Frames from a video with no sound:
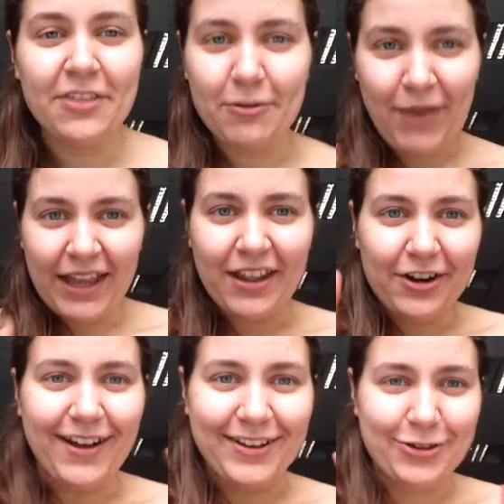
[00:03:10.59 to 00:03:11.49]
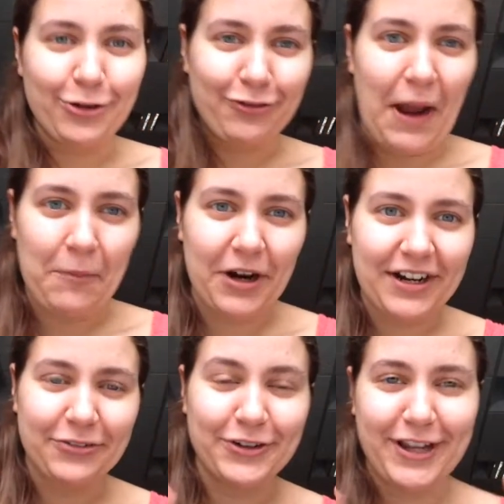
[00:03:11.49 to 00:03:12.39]
The main international
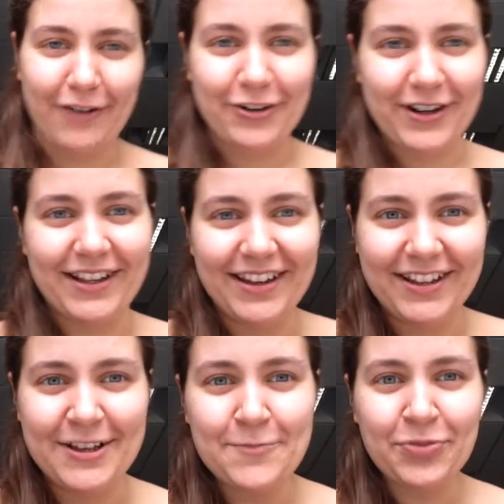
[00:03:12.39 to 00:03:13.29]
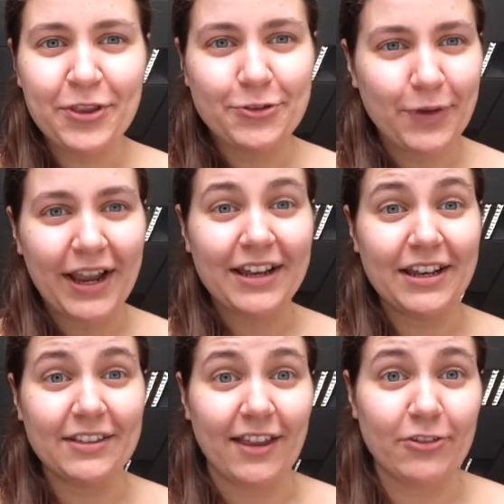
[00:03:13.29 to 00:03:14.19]
framework for governing trade
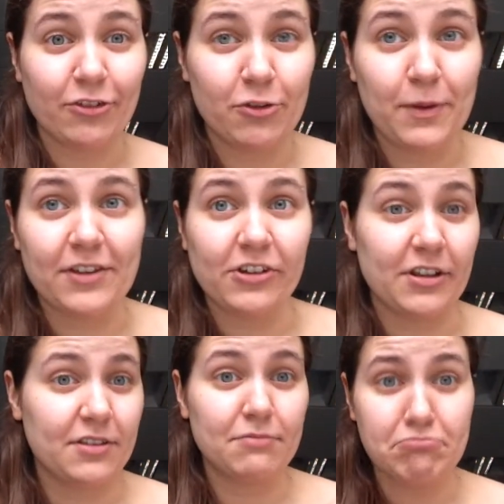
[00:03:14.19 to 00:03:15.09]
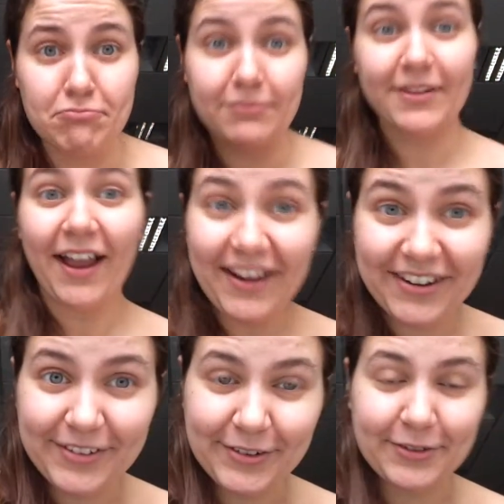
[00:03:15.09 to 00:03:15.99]
in endangered species.
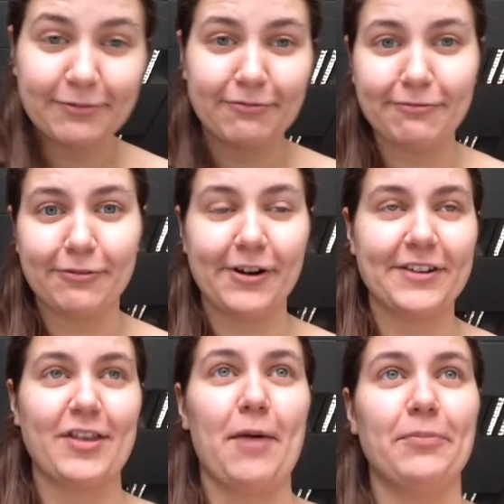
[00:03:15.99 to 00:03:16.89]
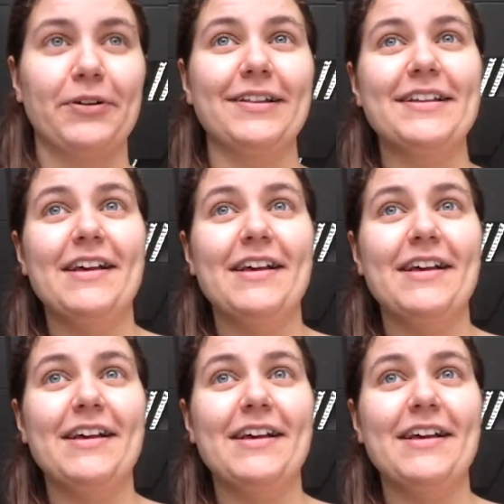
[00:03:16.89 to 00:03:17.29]
Tigers, for example.